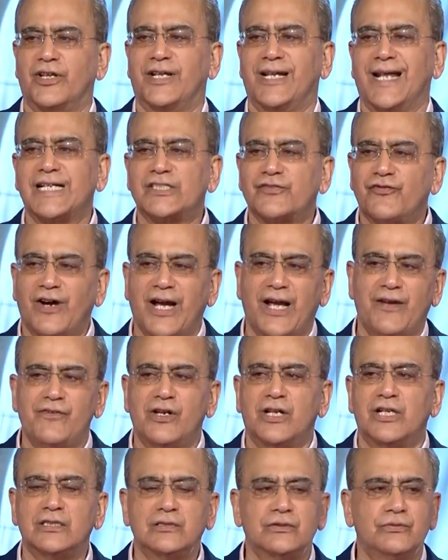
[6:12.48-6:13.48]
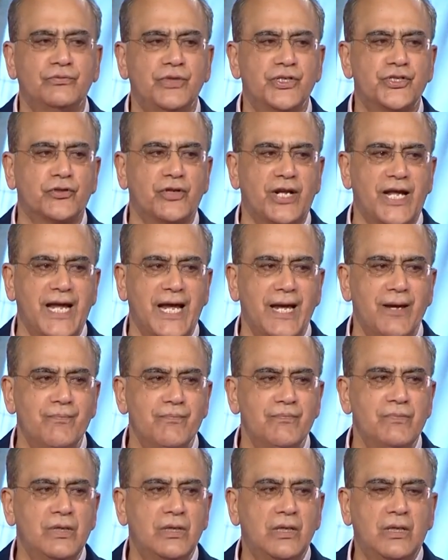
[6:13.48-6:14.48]
For the next 5 years, we should
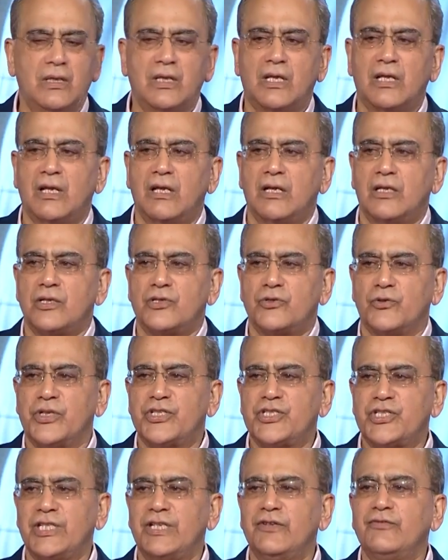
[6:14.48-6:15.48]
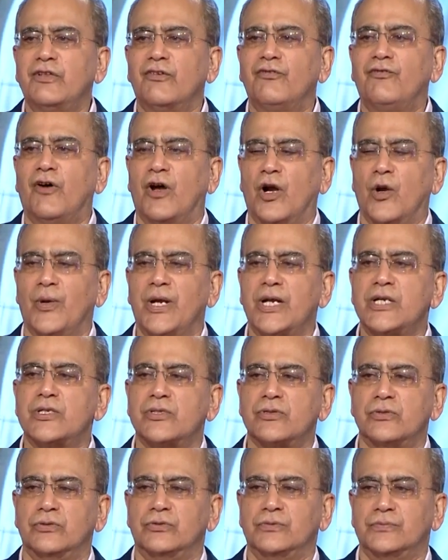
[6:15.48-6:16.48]
aim to achieve the
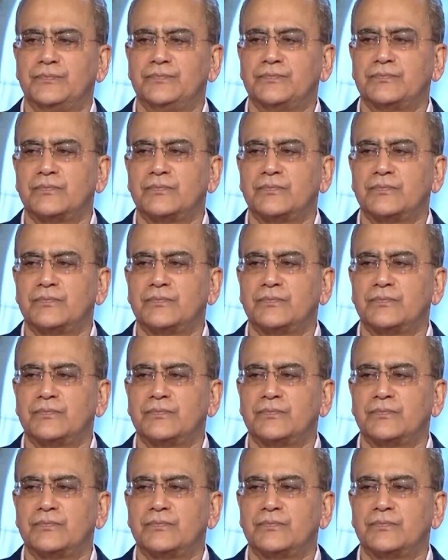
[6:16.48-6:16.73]
following two: